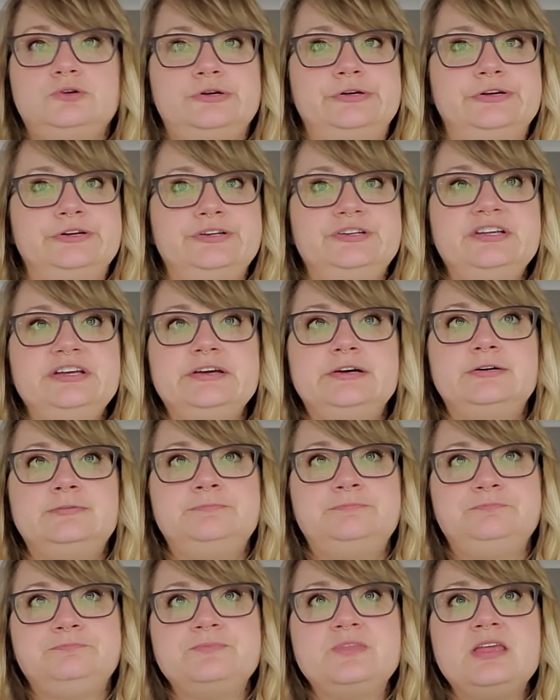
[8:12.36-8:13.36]
Good deal.
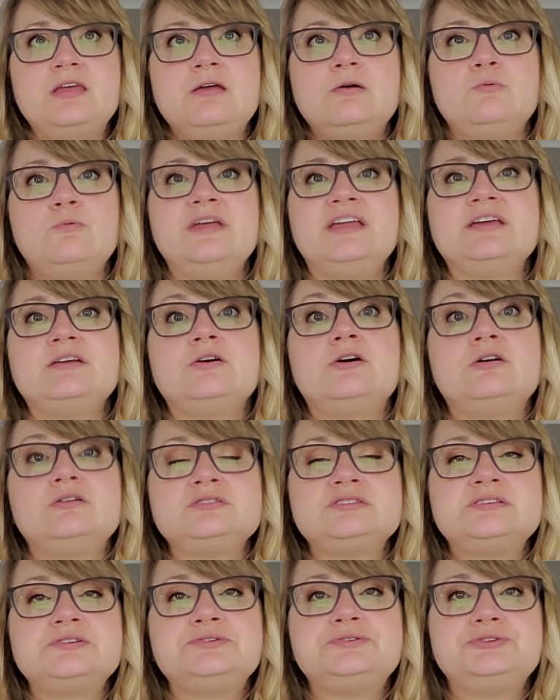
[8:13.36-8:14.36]
We can
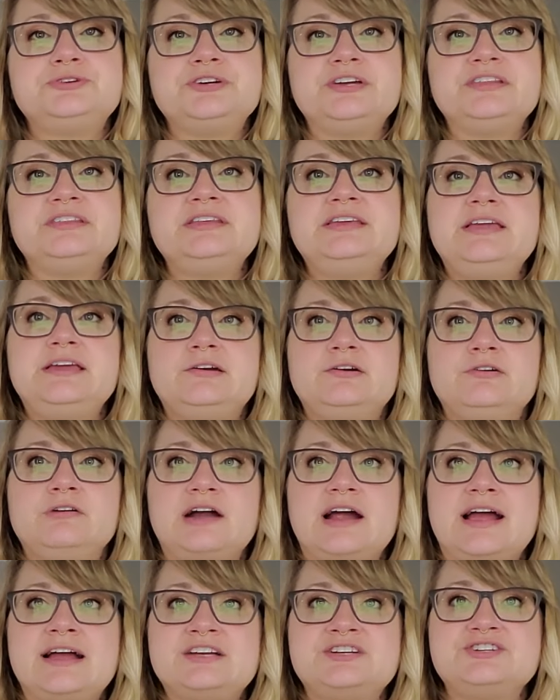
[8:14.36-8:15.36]
also look at the
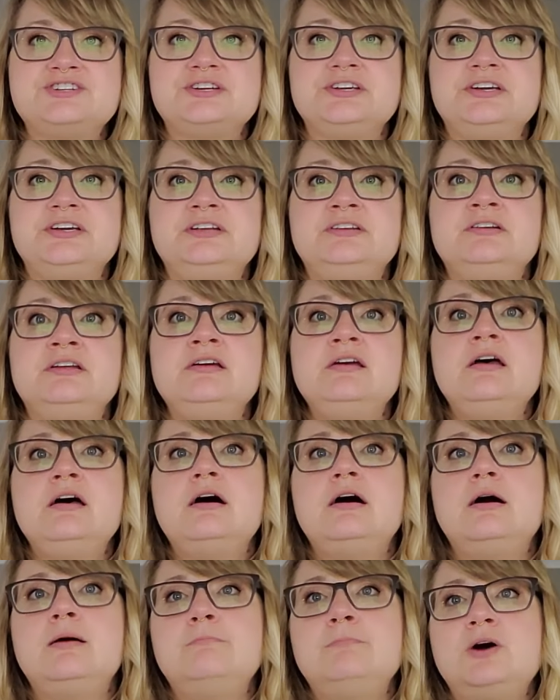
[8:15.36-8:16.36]
interaction
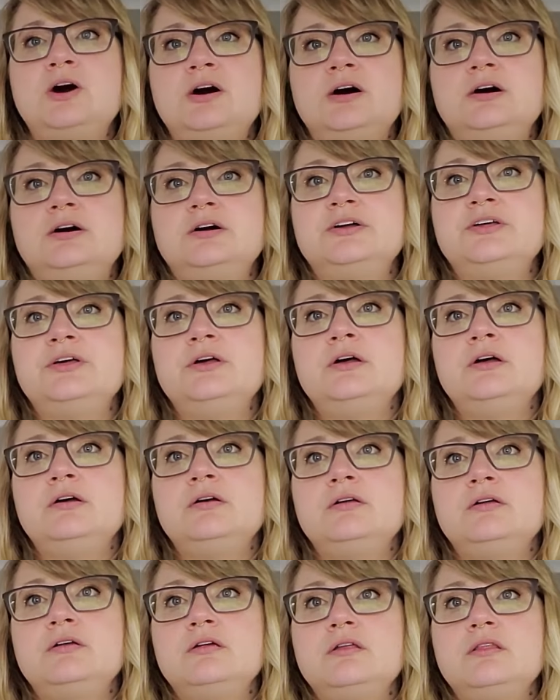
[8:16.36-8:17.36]
among
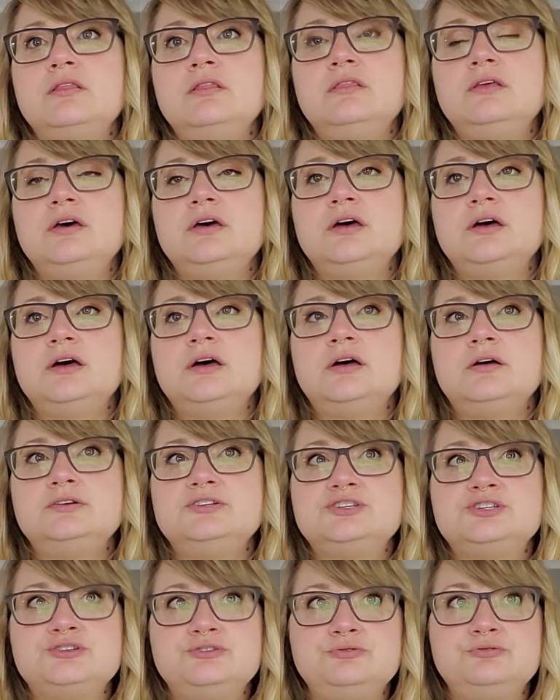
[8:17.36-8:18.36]
the
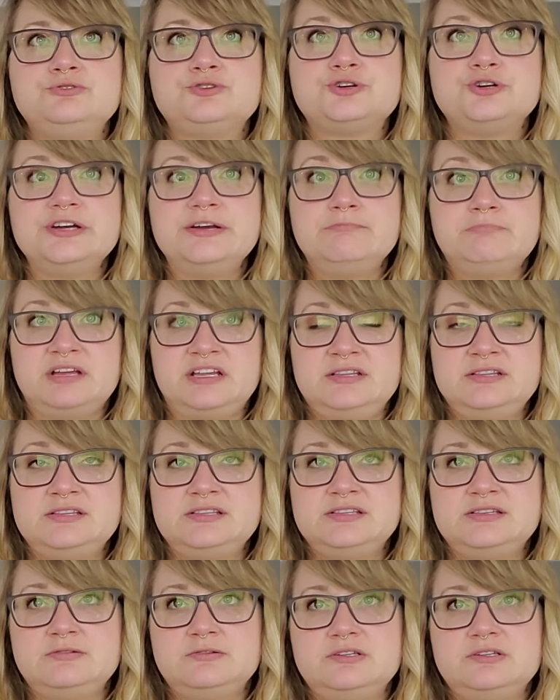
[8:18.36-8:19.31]
2 treatments.